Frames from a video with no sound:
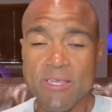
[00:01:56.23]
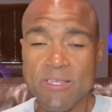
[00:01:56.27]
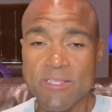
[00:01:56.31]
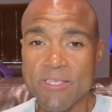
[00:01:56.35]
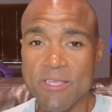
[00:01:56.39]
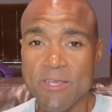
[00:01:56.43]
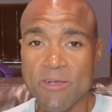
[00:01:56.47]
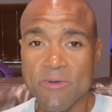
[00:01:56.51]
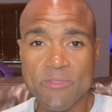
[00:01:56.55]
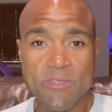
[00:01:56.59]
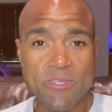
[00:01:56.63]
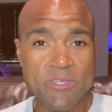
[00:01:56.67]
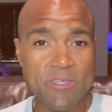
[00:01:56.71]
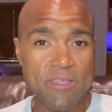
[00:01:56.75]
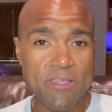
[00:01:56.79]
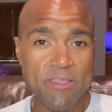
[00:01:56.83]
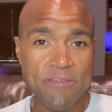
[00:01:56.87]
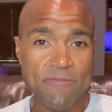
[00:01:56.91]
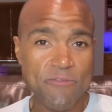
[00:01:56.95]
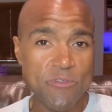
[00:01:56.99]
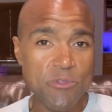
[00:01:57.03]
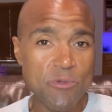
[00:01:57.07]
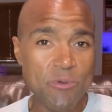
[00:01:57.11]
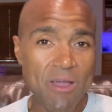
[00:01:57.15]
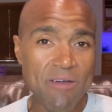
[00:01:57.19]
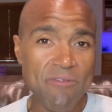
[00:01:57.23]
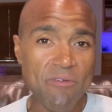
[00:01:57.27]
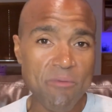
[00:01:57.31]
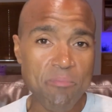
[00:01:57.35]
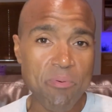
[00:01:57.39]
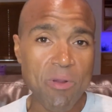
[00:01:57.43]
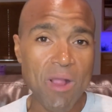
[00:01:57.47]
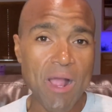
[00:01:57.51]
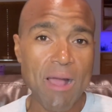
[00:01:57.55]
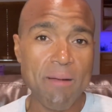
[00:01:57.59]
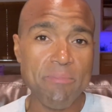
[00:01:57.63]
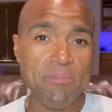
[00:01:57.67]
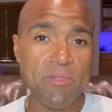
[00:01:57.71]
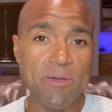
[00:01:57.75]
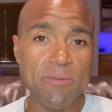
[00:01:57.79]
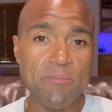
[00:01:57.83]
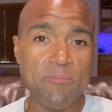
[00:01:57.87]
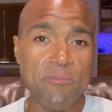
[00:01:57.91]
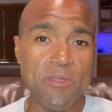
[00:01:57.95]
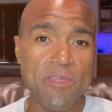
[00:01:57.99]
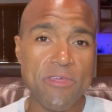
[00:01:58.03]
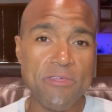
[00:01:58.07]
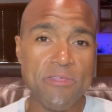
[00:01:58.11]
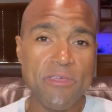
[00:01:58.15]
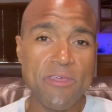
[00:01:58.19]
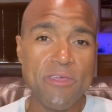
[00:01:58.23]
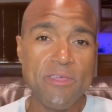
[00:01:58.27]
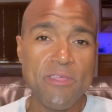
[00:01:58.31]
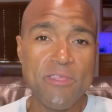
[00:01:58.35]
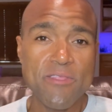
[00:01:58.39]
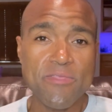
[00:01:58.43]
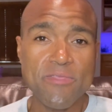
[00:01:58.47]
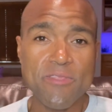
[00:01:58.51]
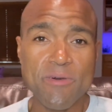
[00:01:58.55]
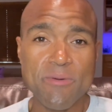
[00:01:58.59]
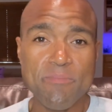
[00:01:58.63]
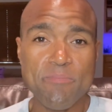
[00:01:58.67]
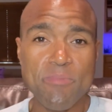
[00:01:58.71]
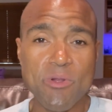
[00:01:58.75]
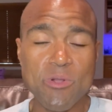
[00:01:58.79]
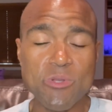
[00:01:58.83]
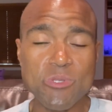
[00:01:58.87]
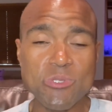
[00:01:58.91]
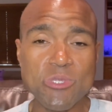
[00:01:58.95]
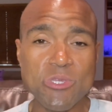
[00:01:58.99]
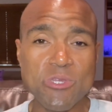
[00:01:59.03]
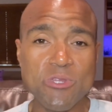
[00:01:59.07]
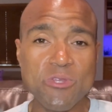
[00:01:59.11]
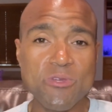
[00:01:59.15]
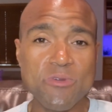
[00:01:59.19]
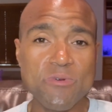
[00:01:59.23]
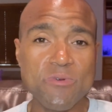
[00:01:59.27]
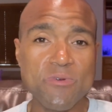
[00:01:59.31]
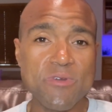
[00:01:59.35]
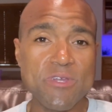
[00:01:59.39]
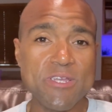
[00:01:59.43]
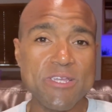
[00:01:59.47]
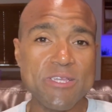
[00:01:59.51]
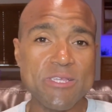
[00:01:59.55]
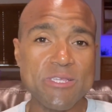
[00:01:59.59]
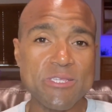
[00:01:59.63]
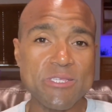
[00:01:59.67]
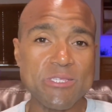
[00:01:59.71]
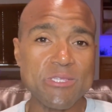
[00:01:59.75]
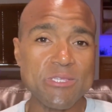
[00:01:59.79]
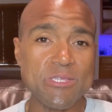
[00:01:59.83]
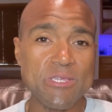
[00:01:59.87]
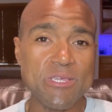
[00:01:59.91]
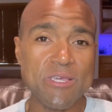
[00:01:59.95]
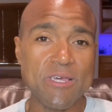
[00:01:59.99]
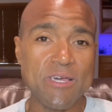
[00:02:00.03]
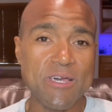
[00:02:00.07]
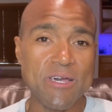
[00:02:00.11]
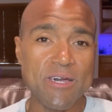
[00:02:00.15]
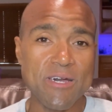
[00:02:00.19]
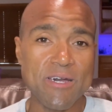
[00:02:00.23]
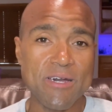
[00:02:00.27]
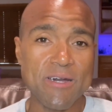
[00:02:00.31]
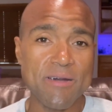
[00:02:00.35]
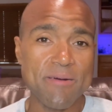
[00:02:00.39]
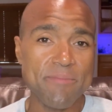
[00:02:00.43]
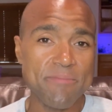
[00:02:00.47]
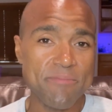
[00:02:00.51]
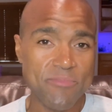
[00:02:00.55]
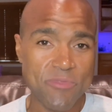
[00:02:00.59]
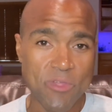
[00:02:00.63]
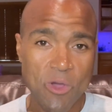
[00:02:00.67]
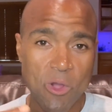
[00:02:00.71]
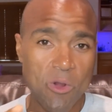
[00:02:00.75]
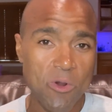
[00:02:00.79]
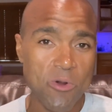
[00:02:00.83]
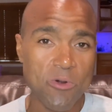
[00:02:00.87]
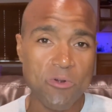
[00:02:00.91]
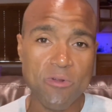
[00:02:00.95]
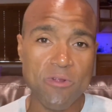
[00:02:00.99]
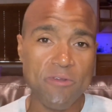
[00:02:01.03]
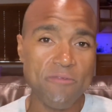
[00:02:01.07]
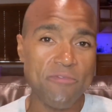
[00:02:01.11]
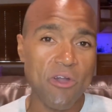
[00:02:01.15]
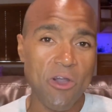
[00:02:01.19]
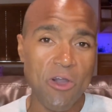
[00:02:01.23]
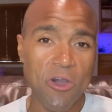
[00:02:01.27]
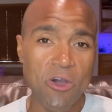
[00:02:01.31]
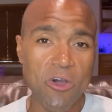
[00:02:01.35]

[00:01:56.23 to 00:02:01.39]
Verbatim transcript: You know, the, if you have a problem with the person who is um, the owner of the